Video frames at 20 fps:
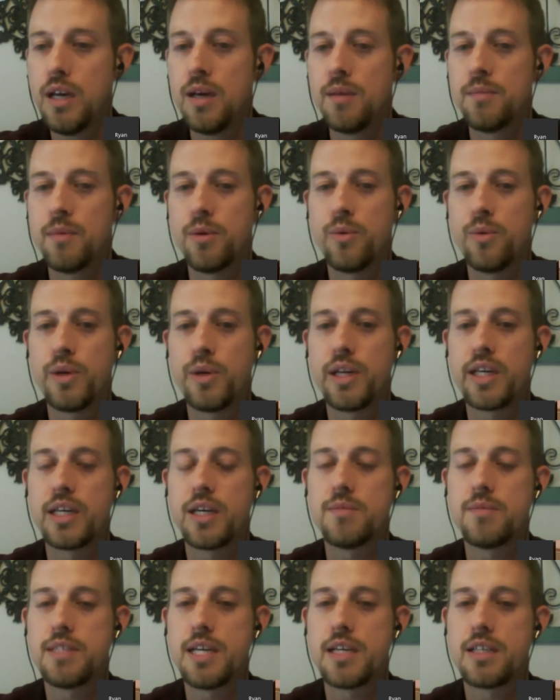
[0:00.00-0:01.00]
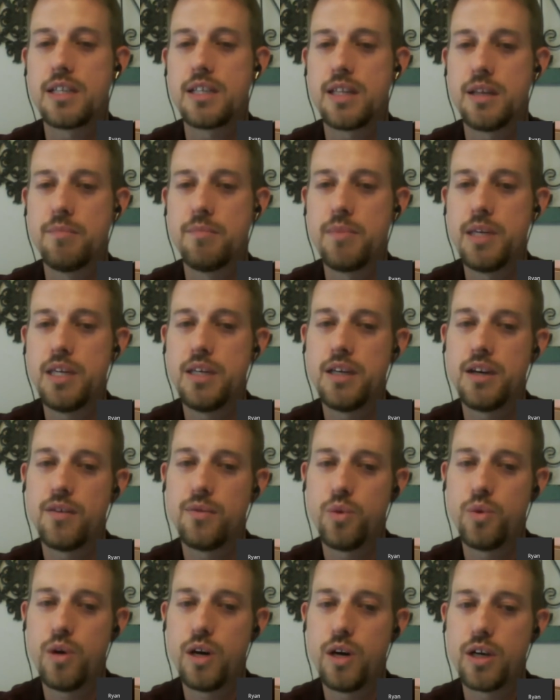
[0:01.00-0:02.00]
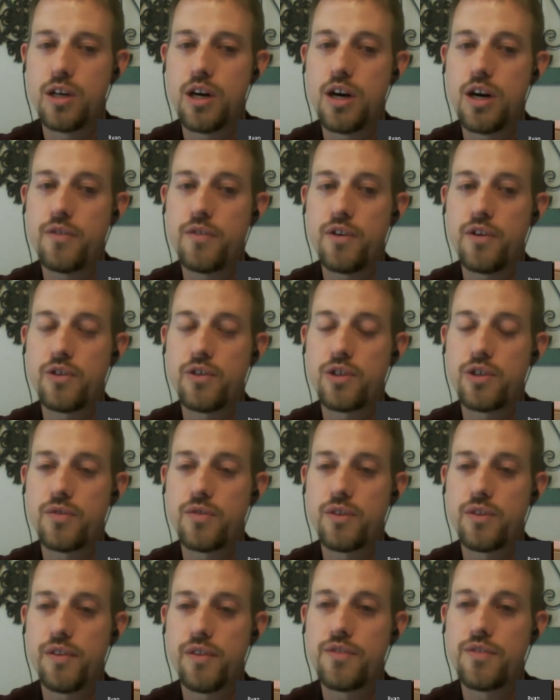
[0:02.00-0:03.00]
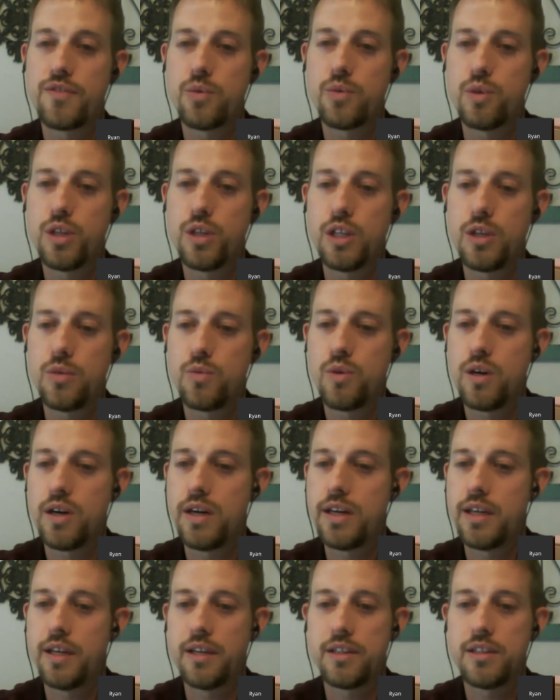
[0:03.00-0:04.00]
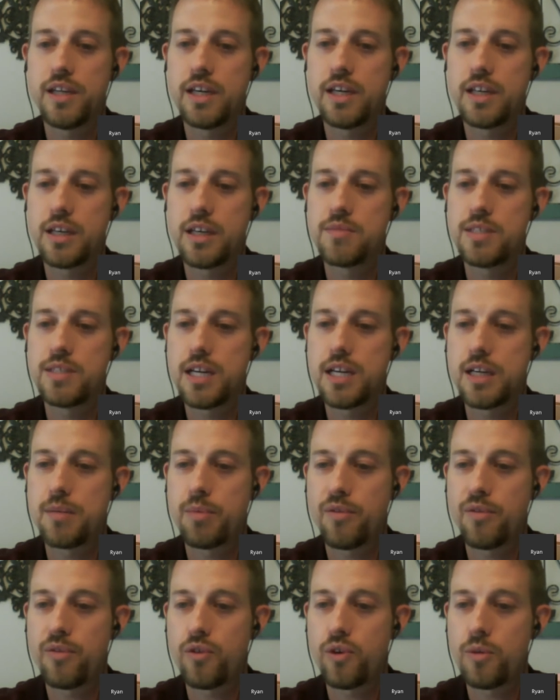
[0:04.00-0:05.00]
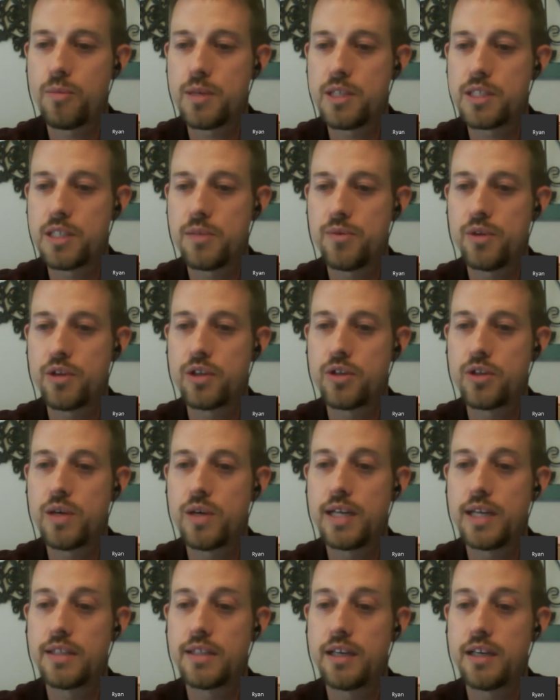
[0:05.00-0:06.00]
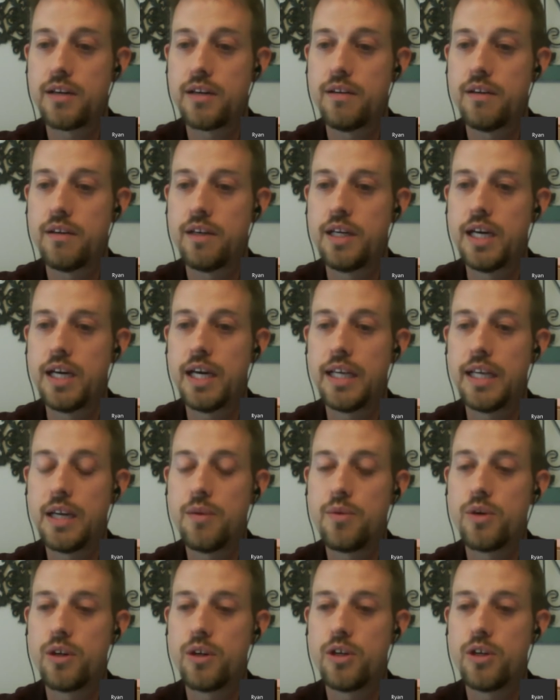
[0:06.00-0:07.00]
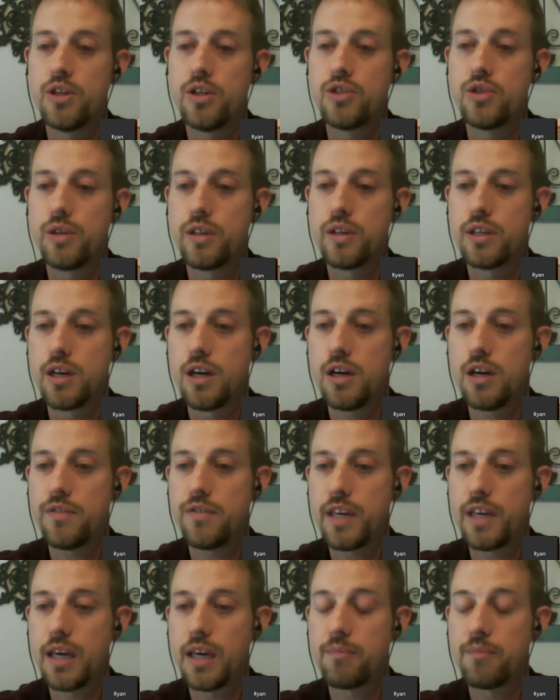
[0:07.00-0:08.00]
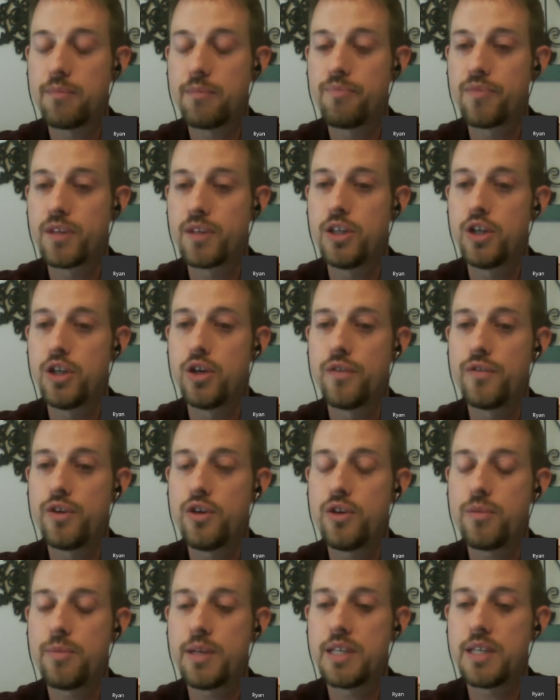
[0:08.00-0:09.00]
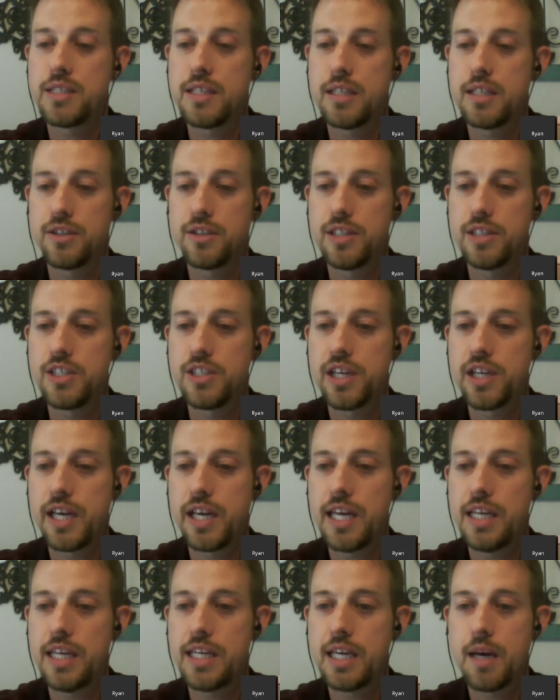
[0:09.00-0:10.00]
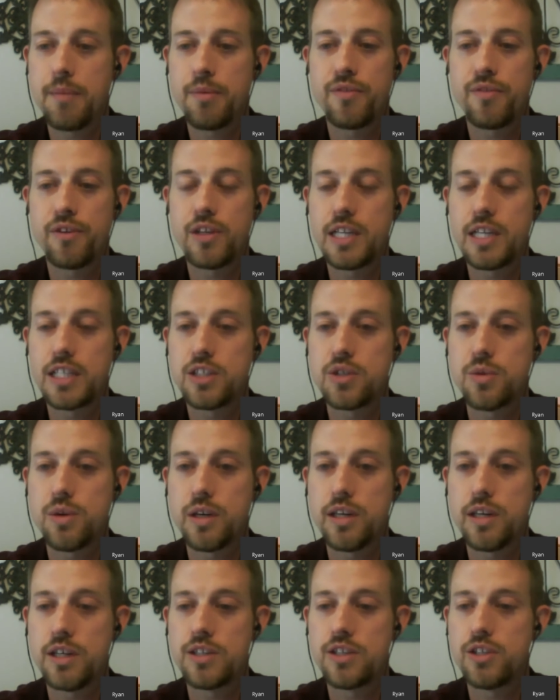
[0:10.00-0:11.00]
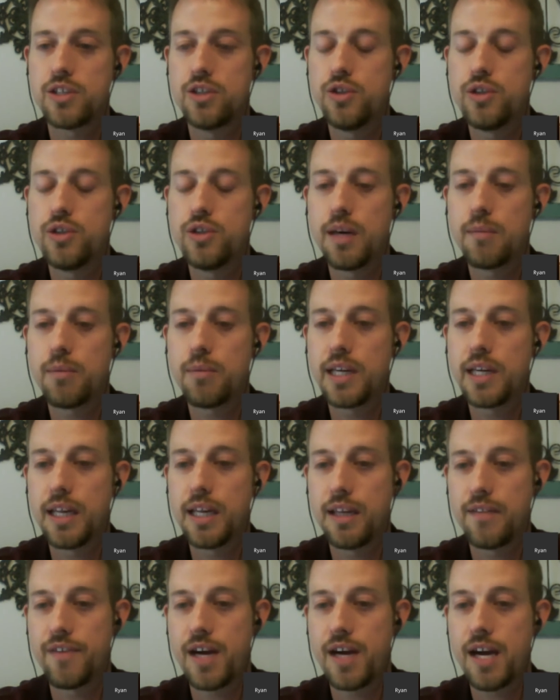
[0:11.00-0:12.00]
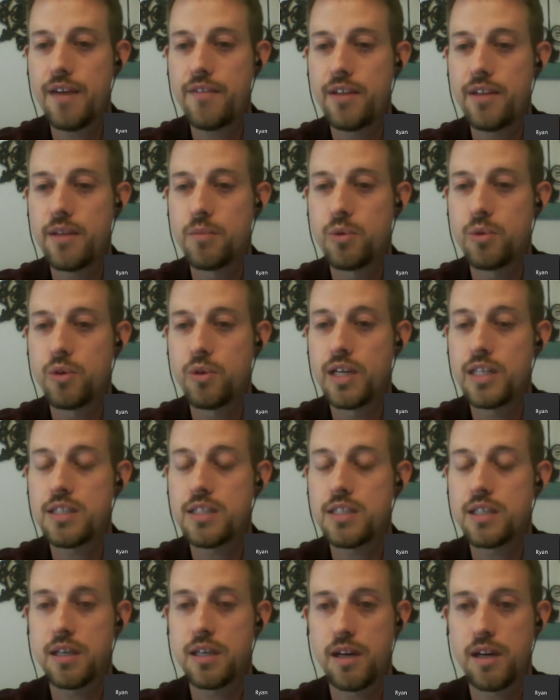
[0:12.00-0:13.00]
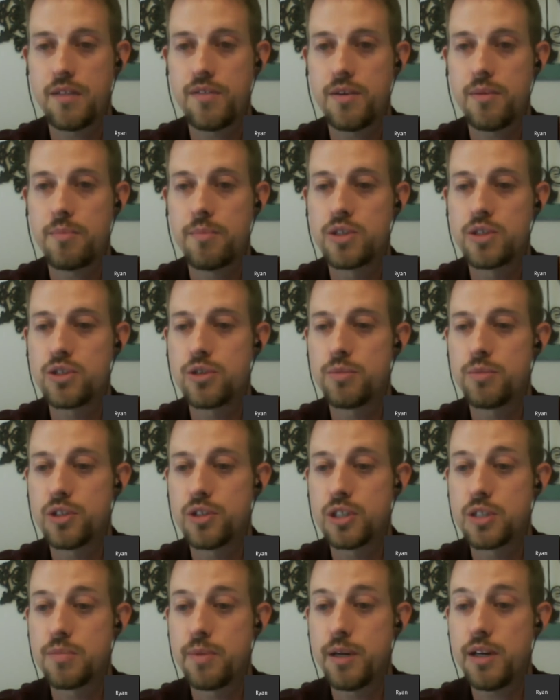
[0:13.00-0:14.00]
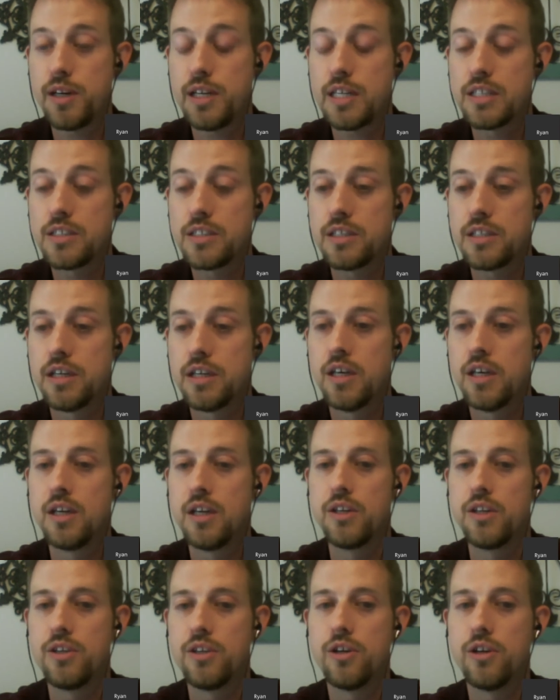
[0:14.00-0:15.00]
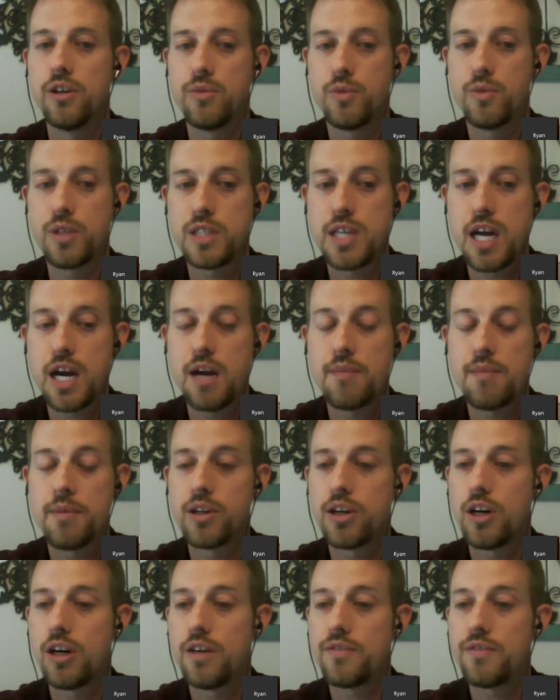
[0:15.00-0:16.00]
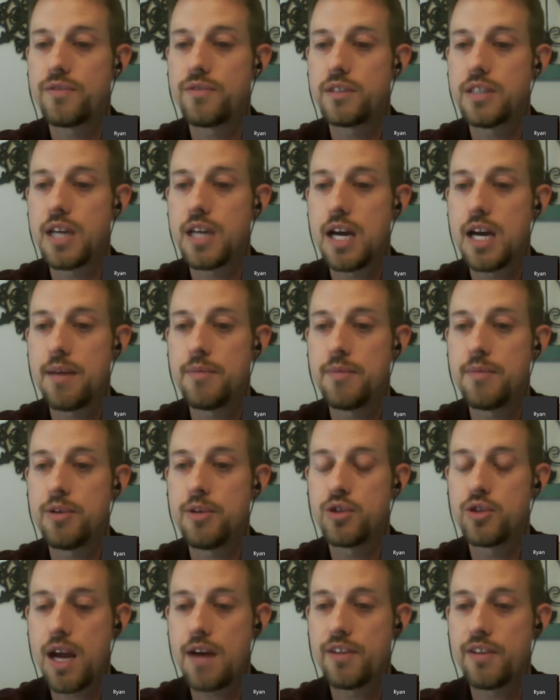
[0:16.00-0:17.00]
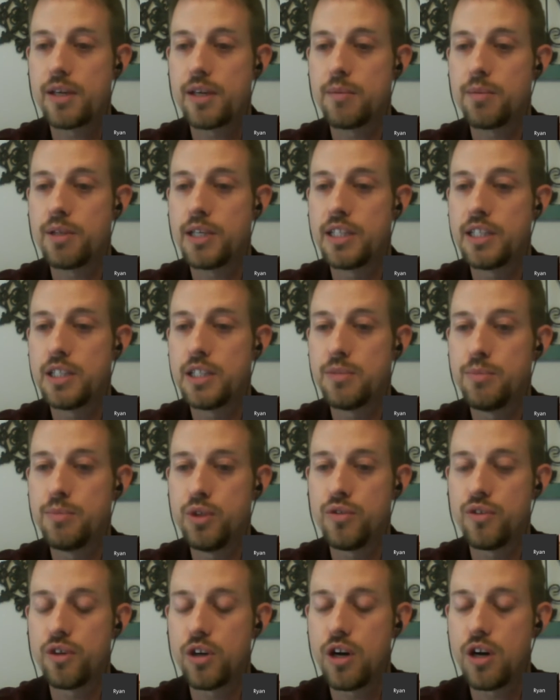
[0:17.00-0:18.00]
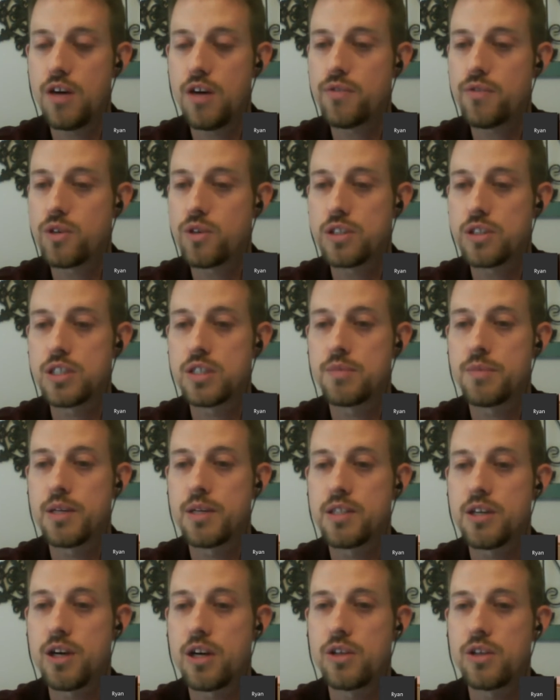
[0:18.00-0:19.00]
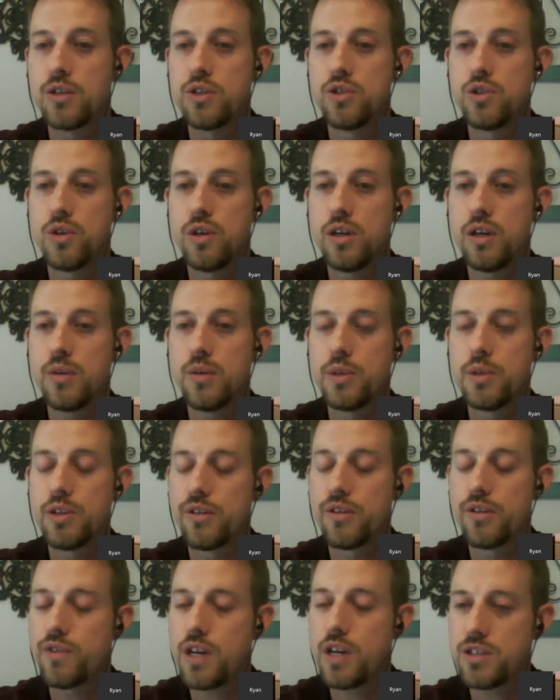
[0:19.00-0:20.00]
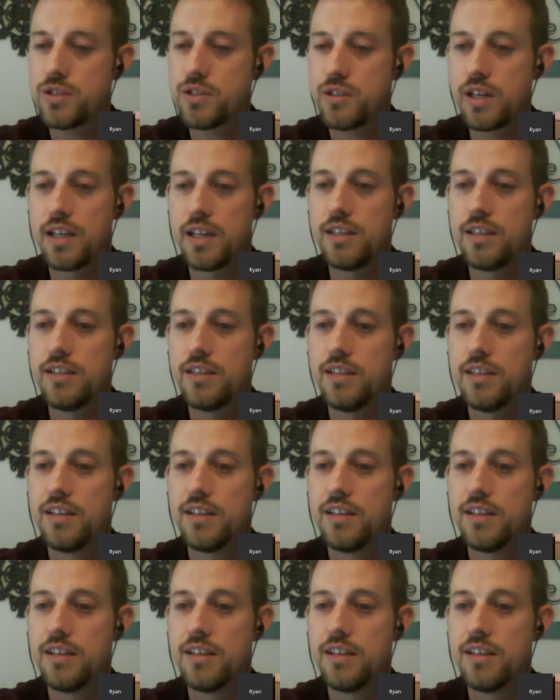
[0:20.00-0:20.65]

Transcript: But when it comes down to the meat of what golfers over 50 really want, it comes down to performance. They want to go out there and they want to enjoy the golf game. If you've been a single-digit handicapper for the last 20 years and you can't break 85 anymore, that's kind of a miserable experience. You're in retirement golf time, you're traveling and playing these beautiful golf courses, but it's hard to enjoy it when you're frustrated.